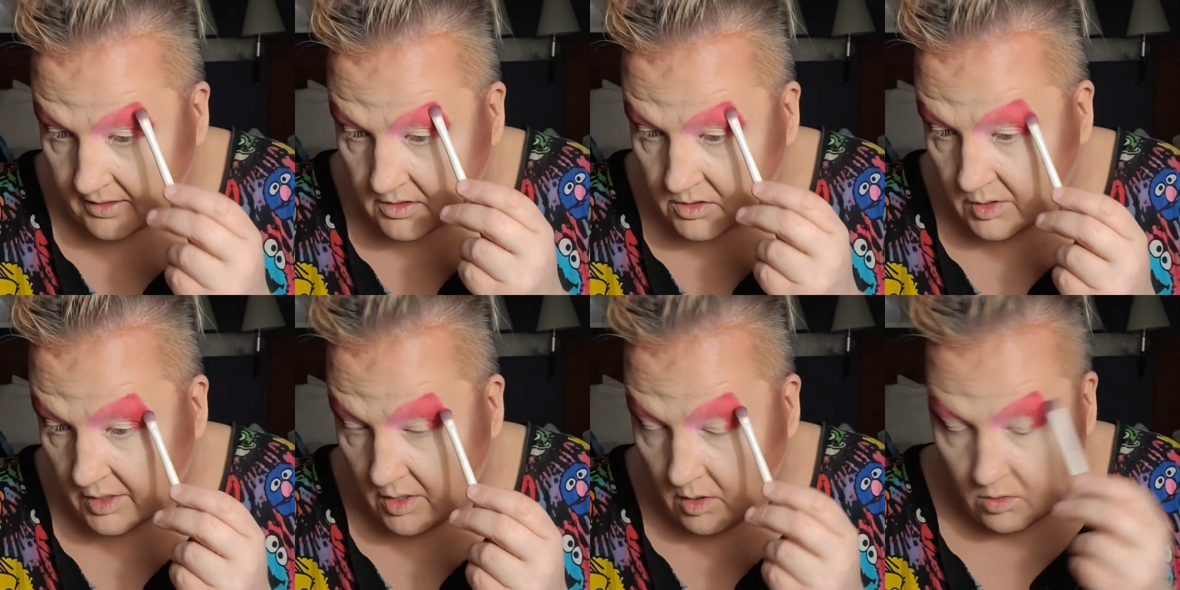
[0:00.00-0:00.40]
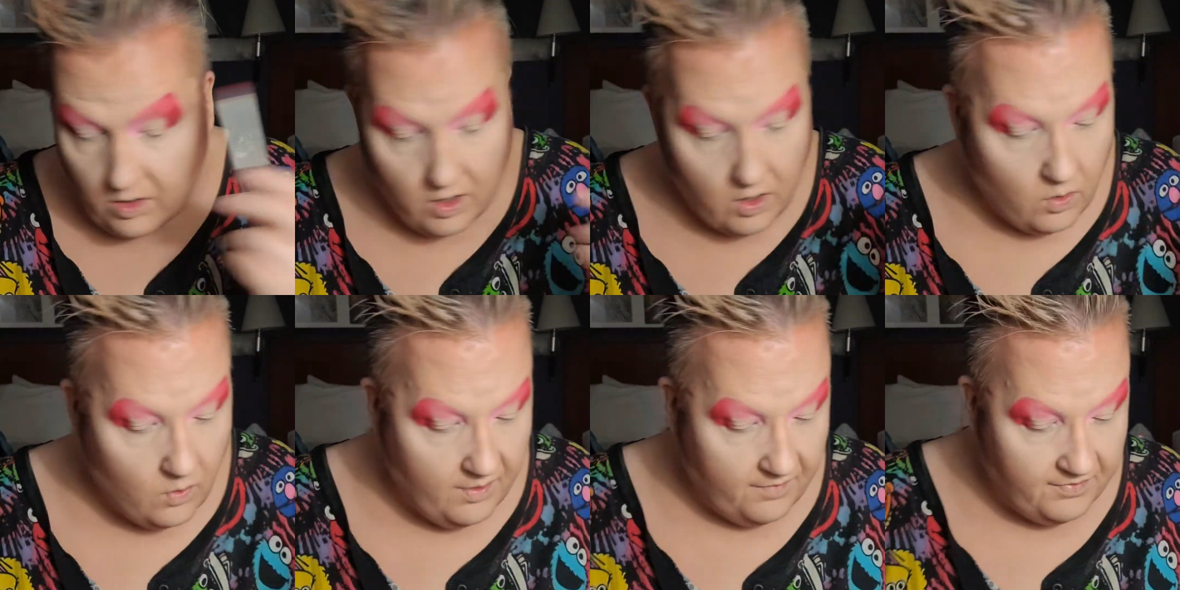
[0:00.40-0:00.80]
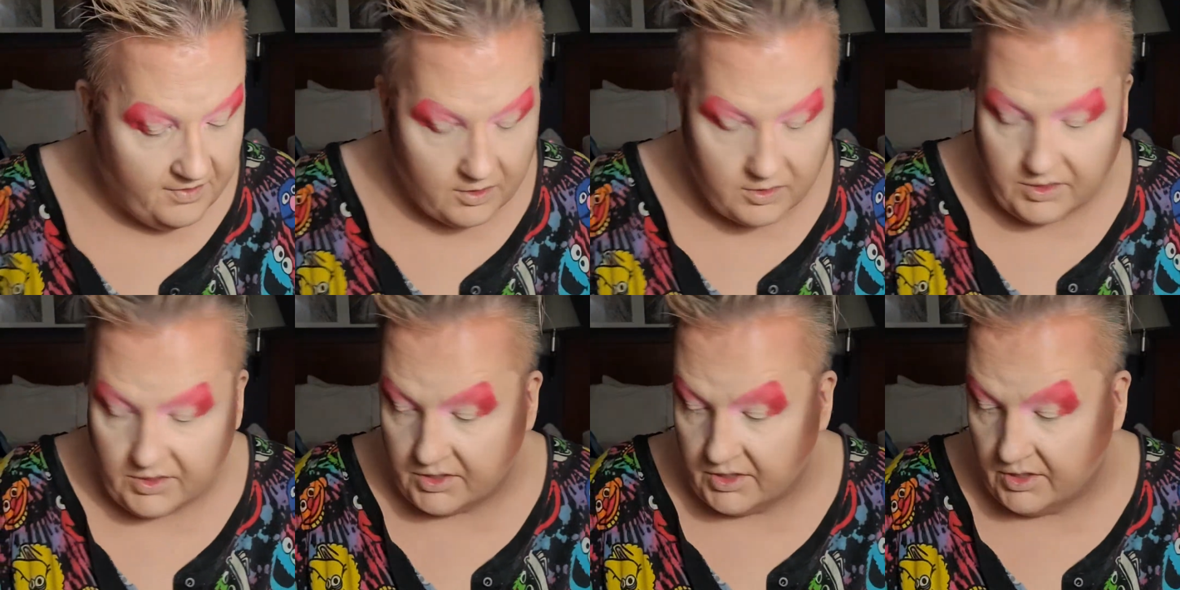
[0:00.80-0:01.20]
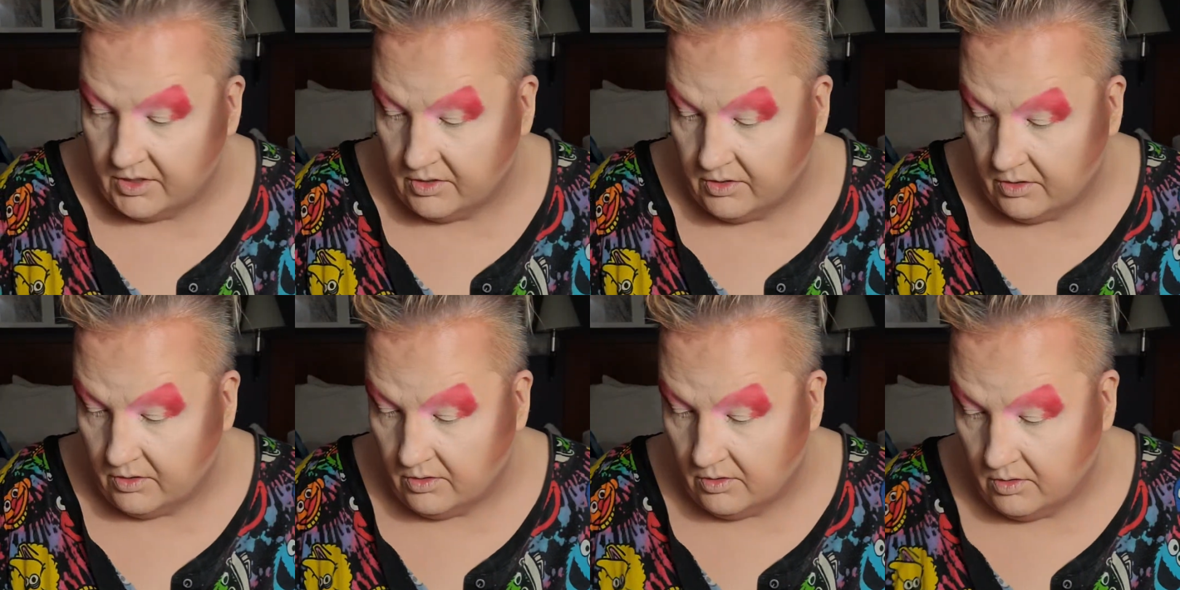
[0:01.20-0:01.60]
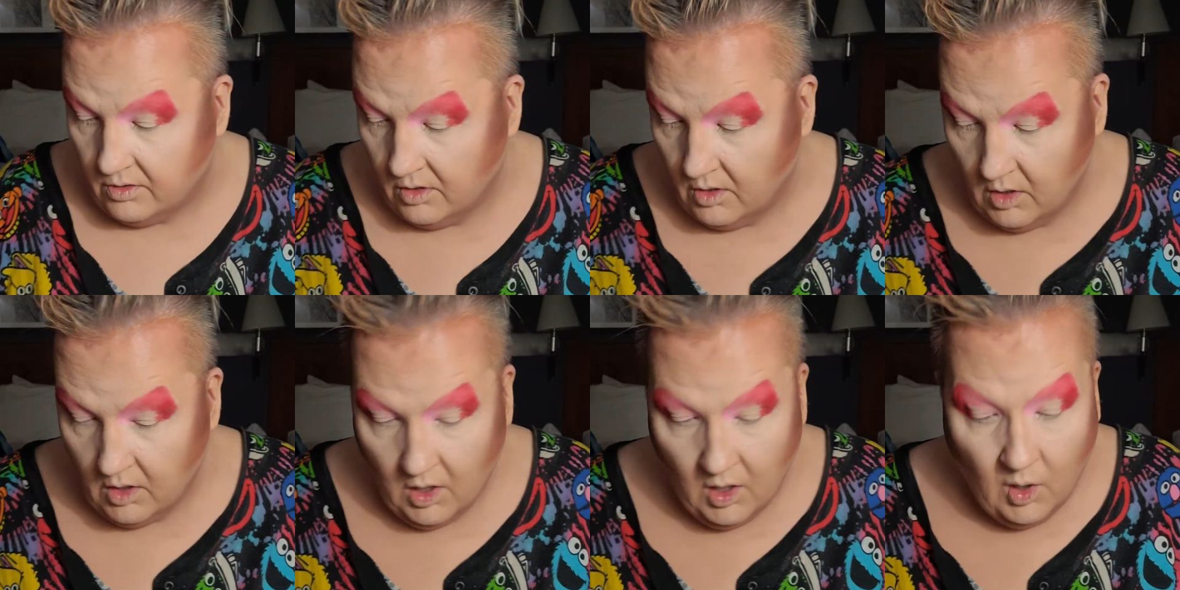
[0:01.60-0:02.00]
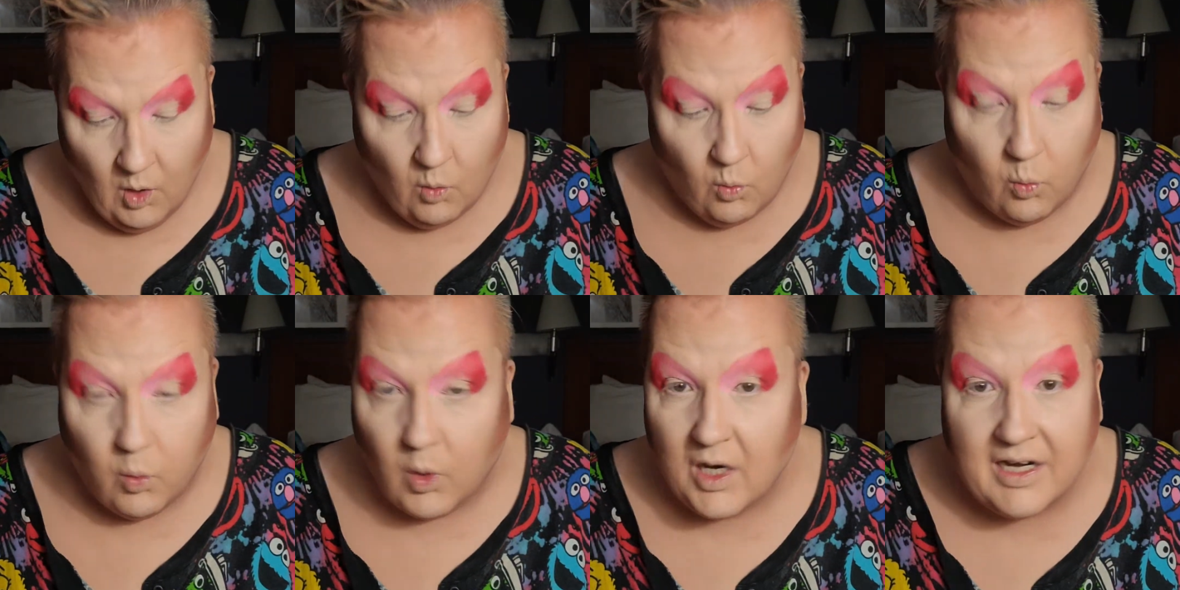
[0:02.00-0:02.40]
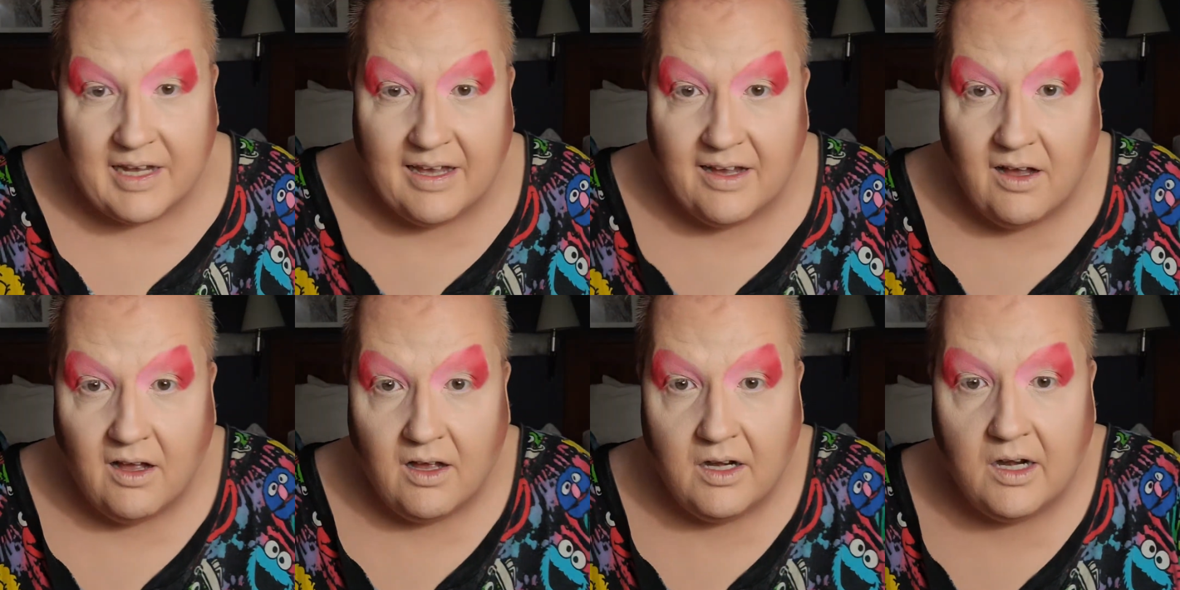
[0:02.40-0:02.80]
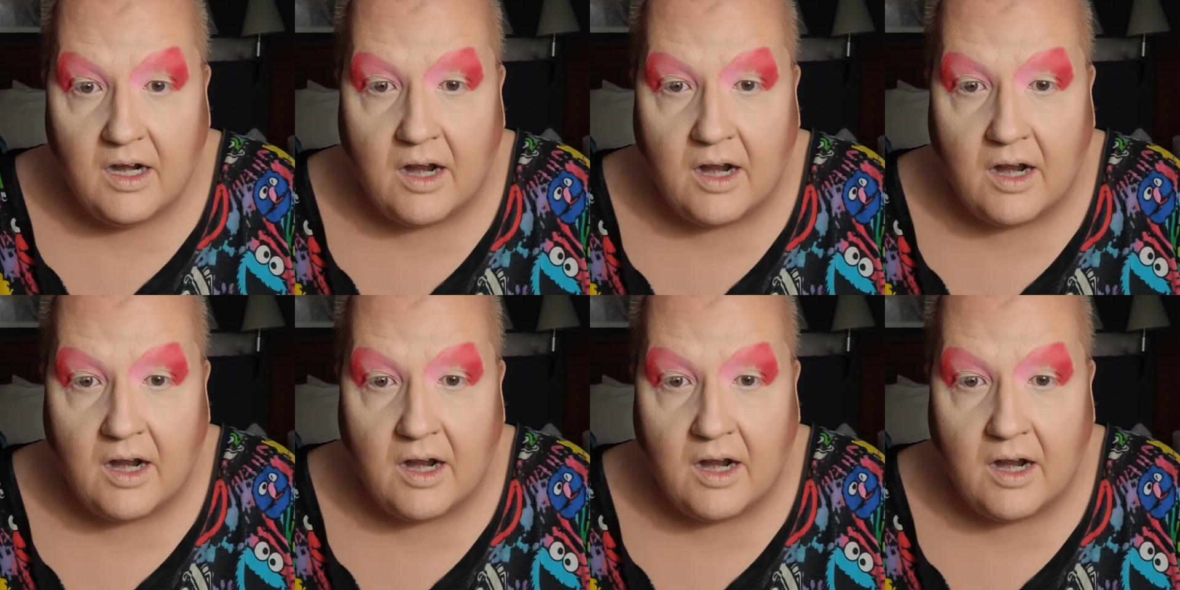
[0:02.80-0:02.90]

So I don't know if they're still working on it.